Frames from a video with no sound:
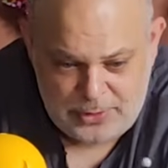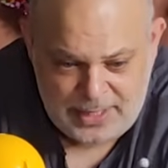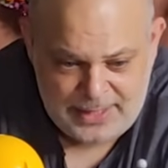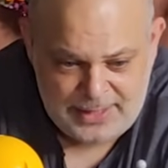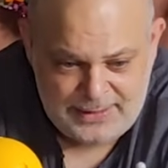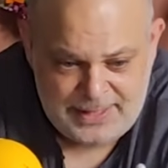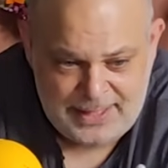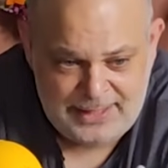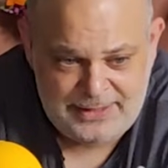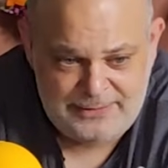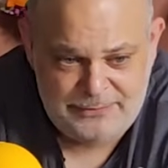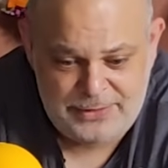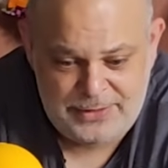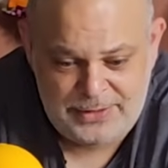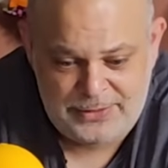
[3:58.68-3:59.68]
crank that
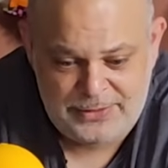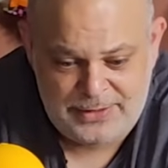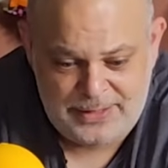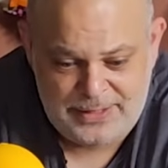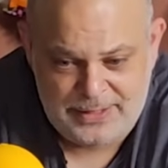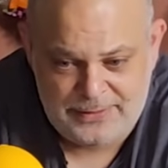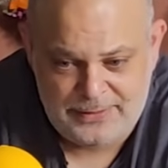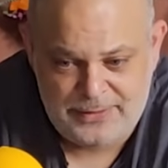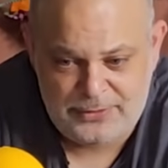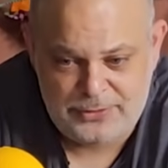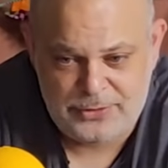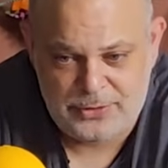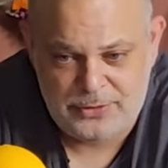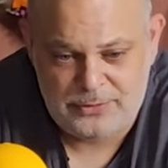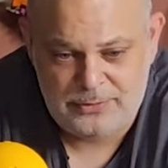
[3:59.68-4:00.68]
lever here, and there you
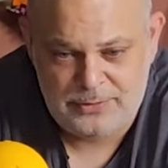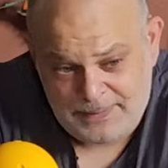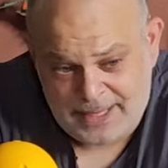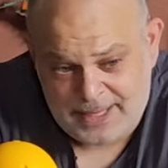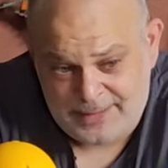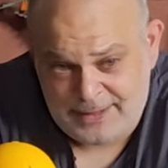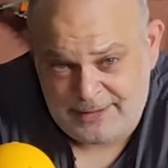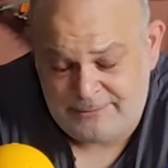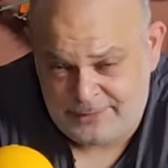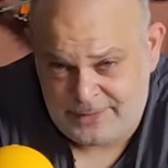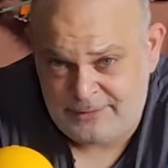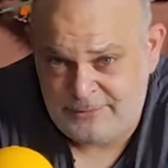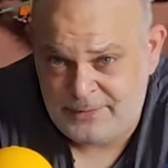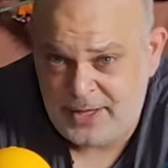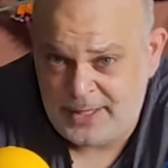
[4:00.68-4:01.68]
go. Now, they've,
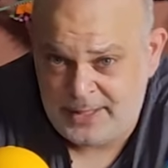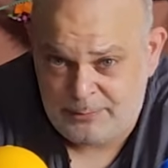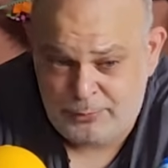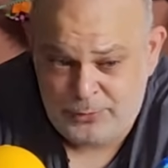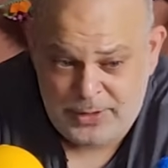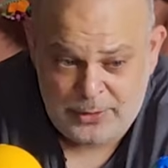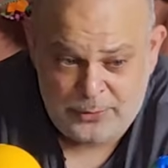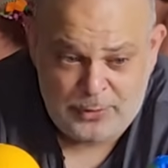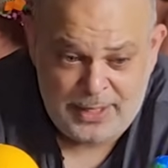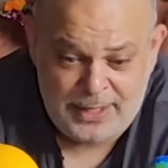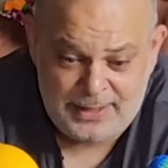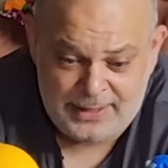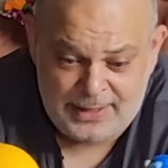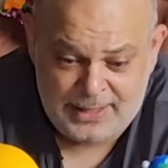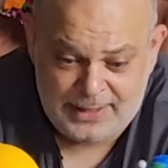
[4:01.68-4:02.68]
they've got it pretty
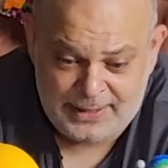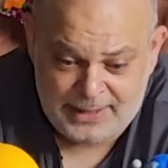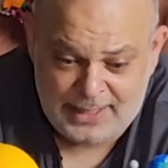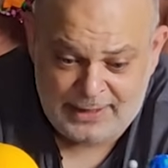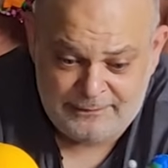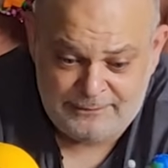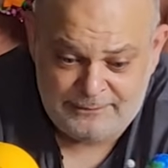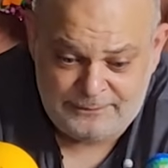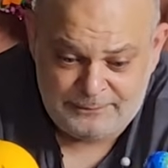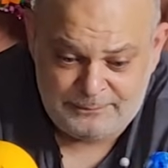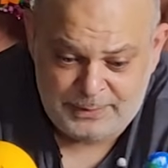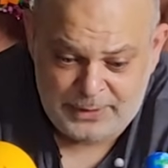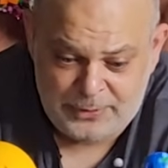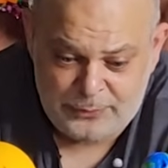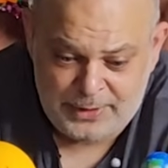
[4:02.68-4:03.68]
right. Like I've
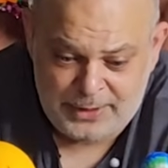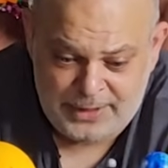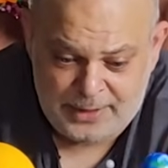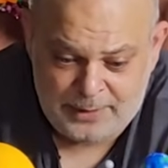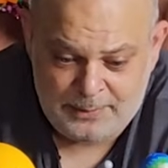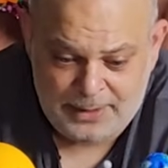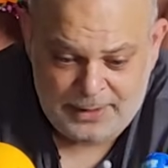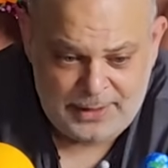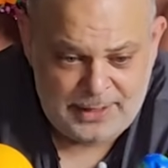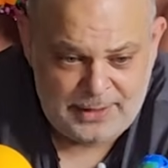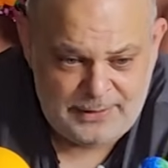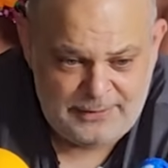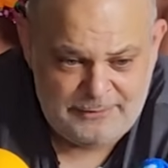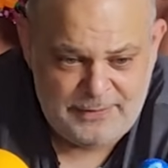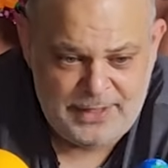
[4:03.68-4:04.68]
been reading about it,
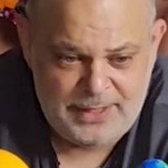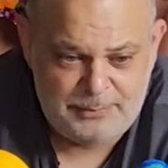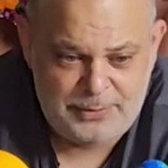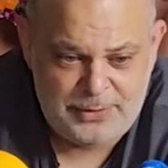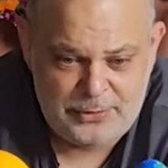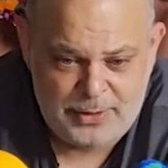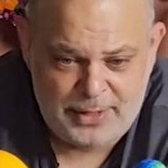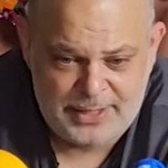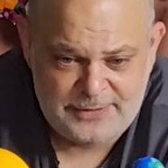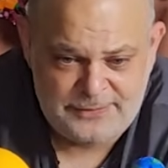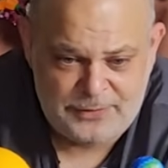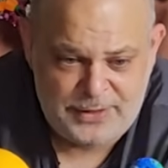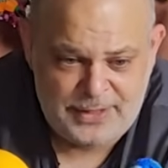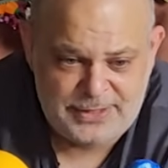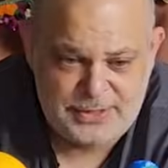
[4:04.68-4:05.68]
they've got it pretty right as
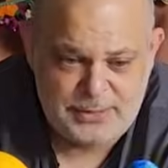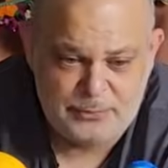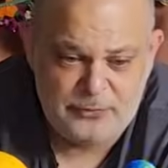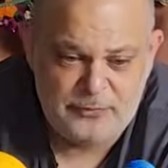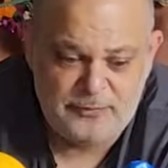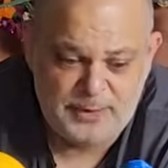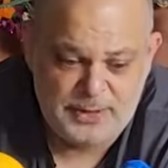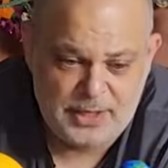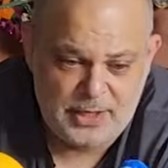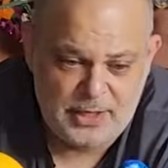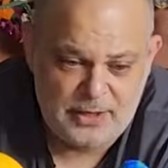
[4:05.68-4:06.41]
far as the movement